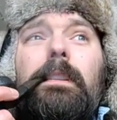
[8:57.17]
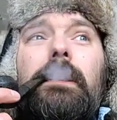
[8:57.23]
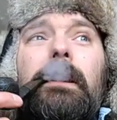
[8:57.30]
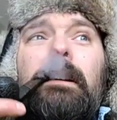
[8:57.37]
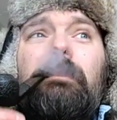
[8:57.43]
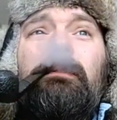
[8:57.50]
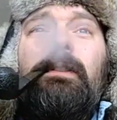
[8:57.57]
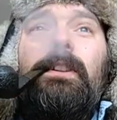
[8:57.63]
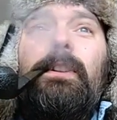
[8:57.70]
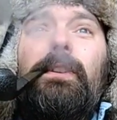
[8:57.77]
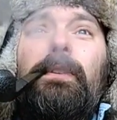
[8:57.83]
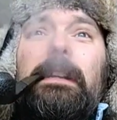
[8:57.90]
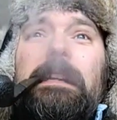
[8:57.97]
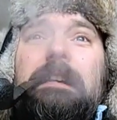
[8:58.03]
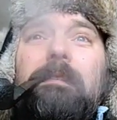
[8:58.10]
If you
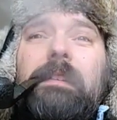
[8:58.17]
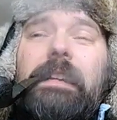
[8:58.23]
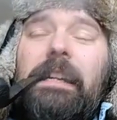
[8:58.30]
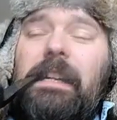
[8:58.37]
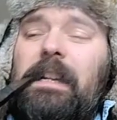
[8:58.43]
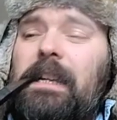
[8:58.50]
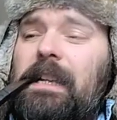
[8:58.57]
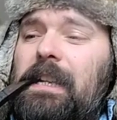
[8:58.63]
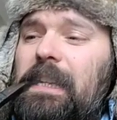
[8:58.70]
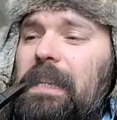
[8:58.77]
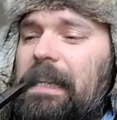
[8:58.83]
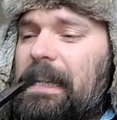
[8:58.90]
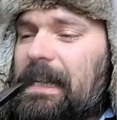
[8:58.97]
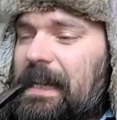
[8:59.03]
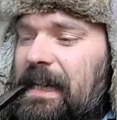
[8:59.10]
have any,
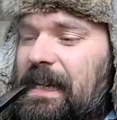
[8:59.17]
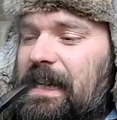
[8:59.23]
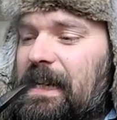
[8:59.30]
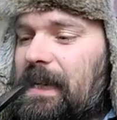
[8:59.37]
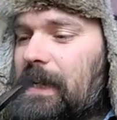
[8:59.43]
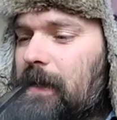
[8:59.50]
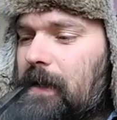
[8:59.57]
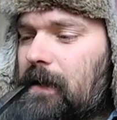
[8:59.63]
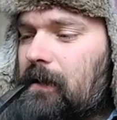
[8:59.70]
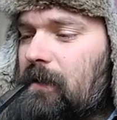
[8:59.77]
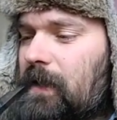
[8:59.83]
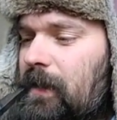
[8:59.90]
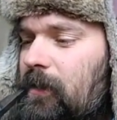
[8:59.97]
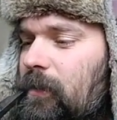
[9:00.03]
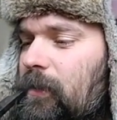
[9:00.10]
any
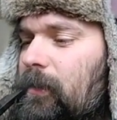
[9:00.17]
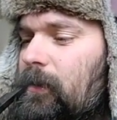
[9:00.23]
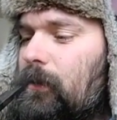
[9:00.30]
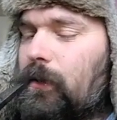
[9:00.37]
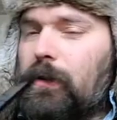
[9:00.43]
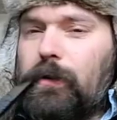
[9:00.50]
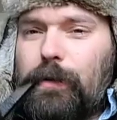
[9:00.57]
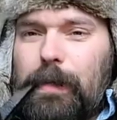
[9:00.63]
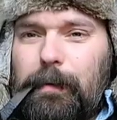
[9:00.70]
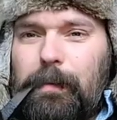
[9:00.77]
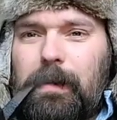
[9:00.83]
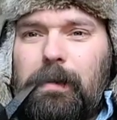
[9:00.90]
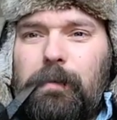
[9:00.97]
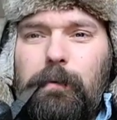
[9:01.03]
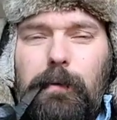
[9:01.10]
allegiance or
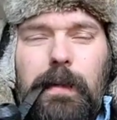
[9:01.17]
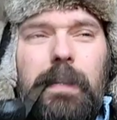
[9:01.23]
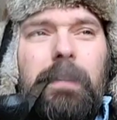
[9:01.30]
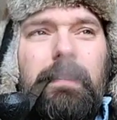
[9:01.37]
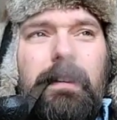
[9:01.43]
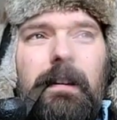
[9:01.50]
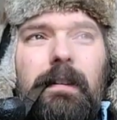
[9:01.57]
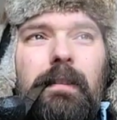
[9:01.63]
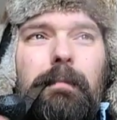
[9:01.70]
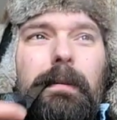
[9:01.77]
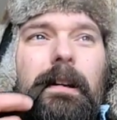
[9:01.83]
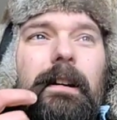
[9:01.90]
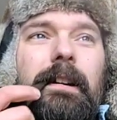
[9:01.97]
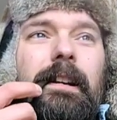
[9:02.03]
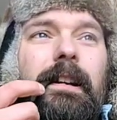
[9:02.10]
agreement with the other
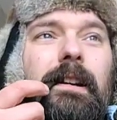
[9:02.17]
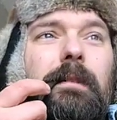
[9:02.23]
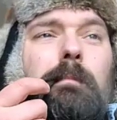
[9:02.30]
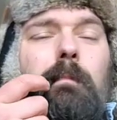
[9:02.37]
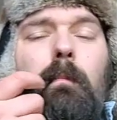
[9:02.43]
party,